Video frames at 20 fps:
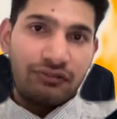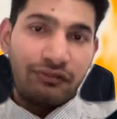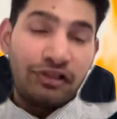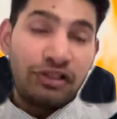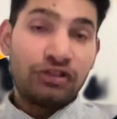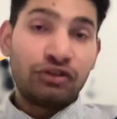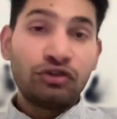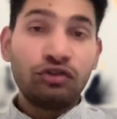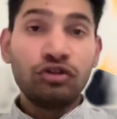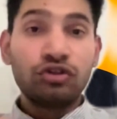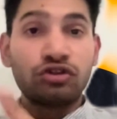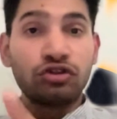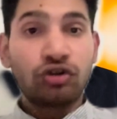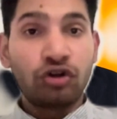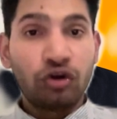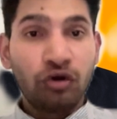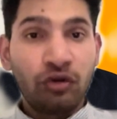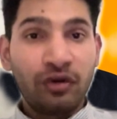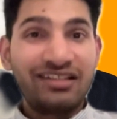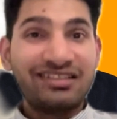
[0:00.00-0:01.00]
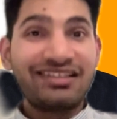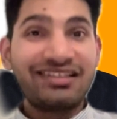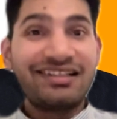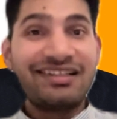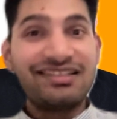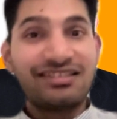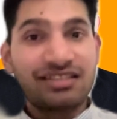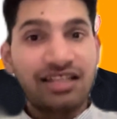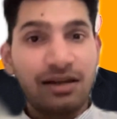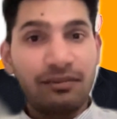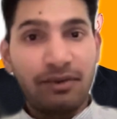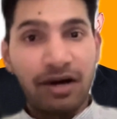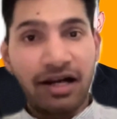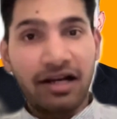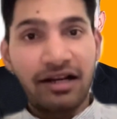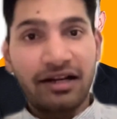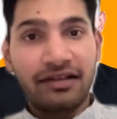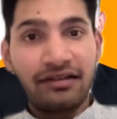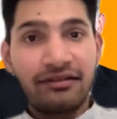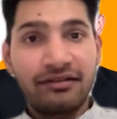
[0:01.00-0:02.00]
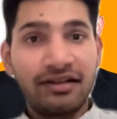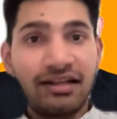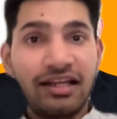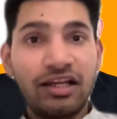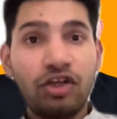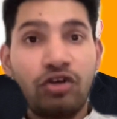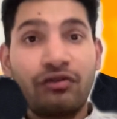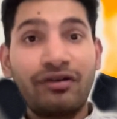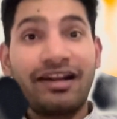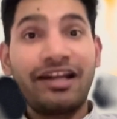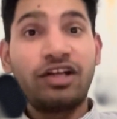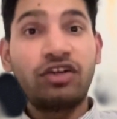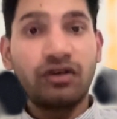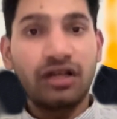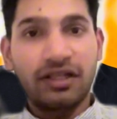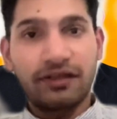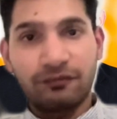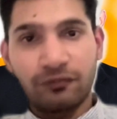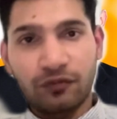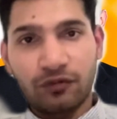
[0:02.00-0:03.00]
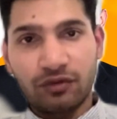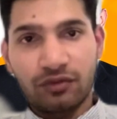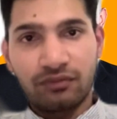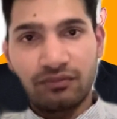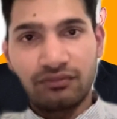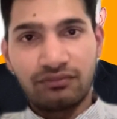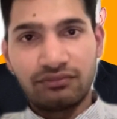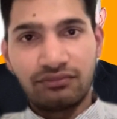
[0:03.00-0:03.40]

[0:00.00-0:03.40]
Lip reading: which you should know as a digital marketer in 2024.